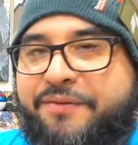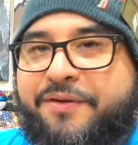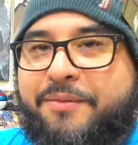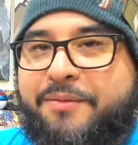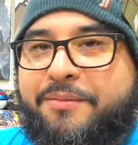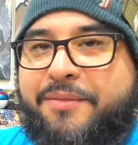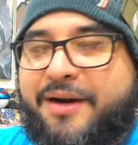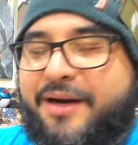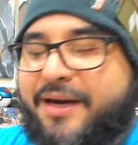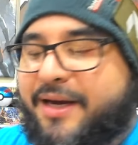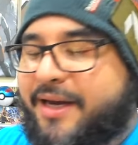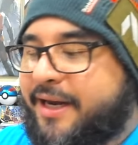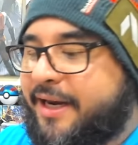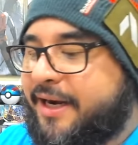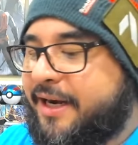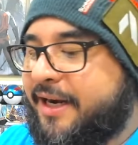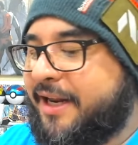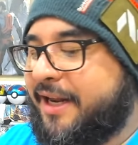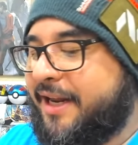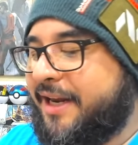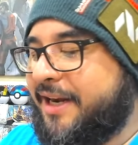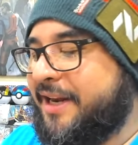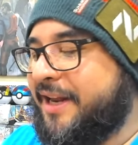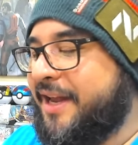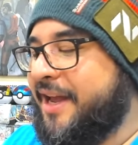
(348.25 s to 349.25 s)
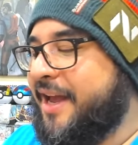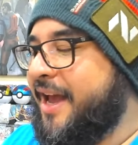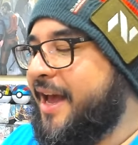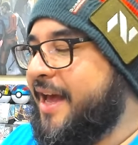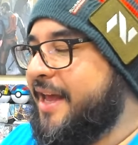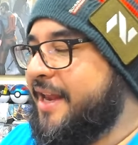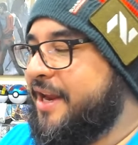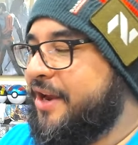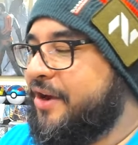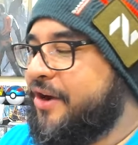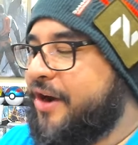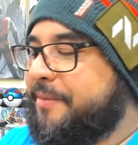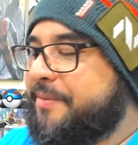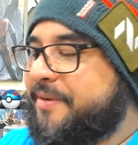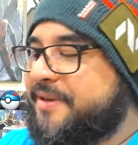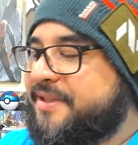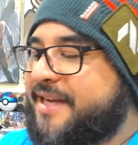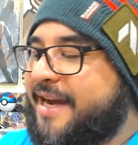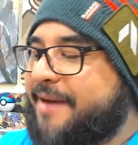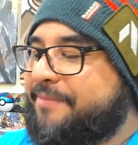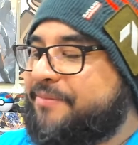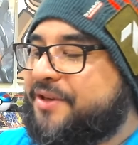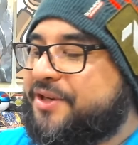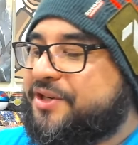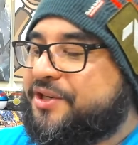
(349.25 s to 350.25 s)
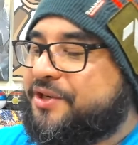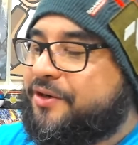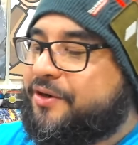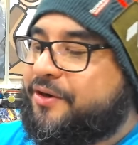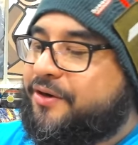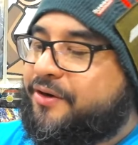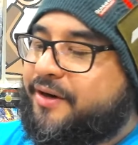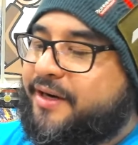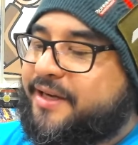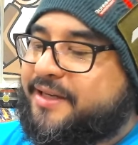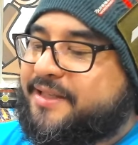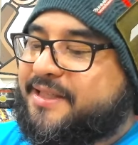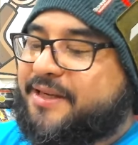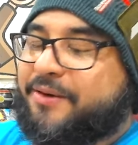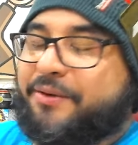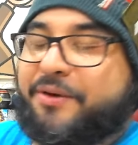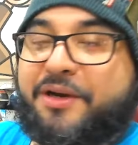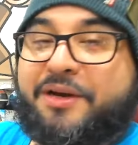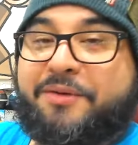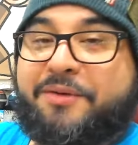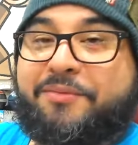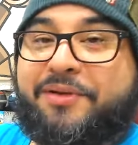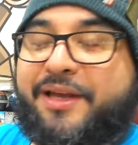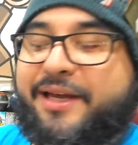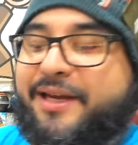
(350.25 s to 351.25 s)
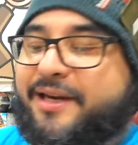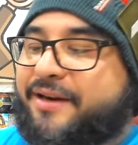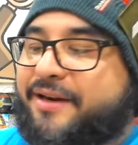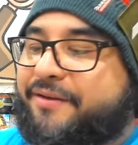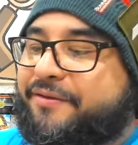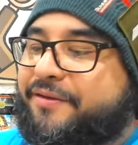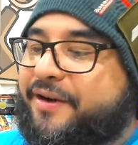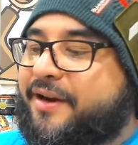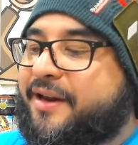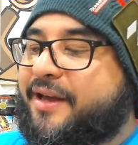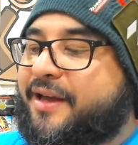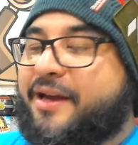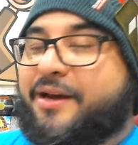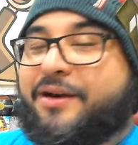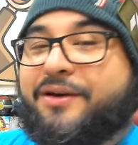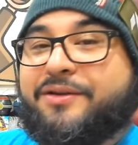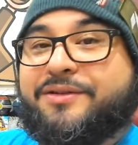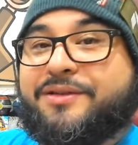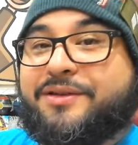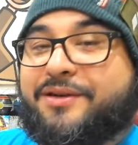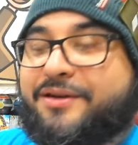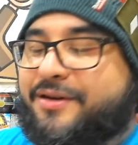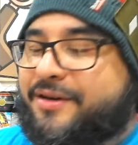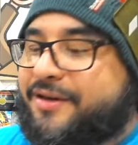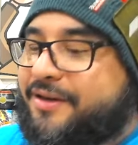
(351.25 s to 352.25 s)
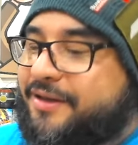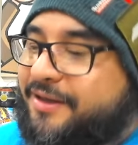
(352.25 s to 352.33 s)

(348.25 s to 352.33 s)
behind, and you go up and tap the shoulder, and there's someone completely different. You're like, oh, sorry.